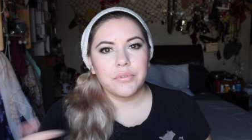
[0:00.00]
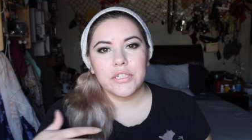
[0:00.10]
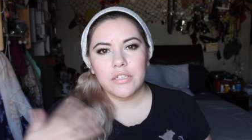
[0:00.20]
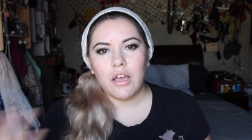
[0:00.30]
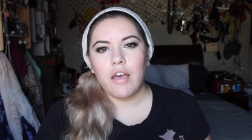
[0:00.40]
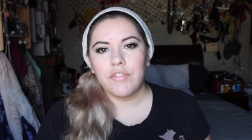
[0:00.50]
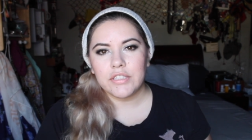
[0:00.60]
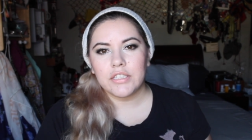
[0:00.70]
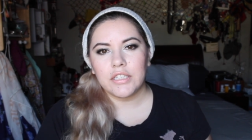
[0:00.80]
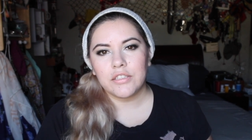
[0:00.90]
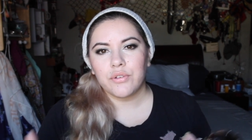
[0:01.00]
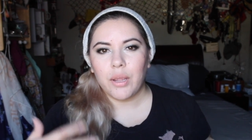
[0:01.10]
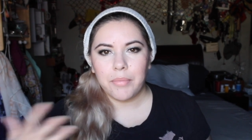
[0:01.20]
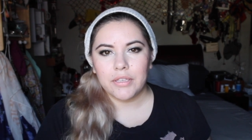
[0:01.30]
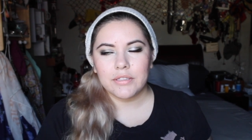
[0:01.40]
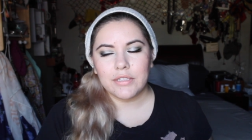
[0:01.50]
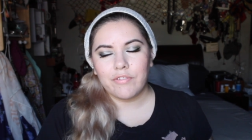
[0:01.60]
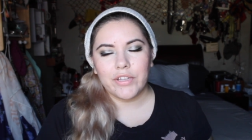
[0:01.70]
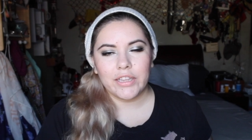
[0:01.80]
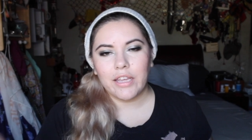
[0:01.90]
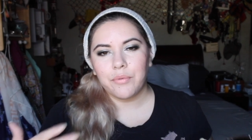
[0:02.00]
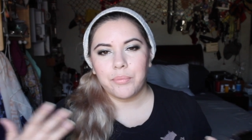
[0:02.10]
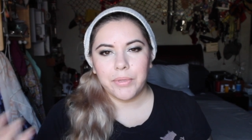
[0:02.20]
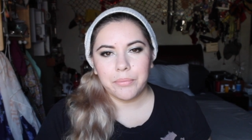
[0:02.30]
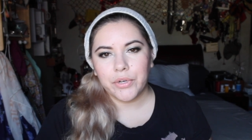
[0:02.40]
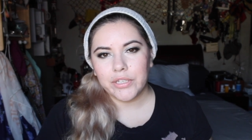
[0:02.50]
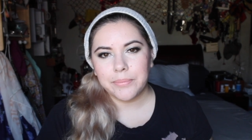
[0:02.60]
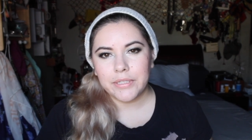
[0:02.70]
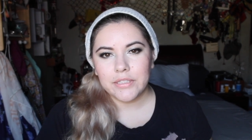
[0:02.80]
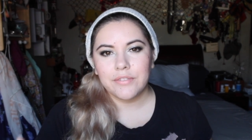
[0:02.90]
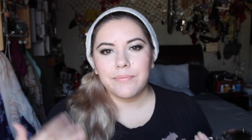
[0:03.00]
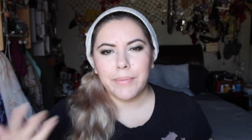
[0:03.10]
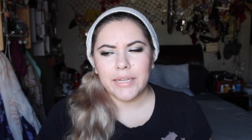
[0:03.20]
which obviously ceramic stuff like that would be more expensive,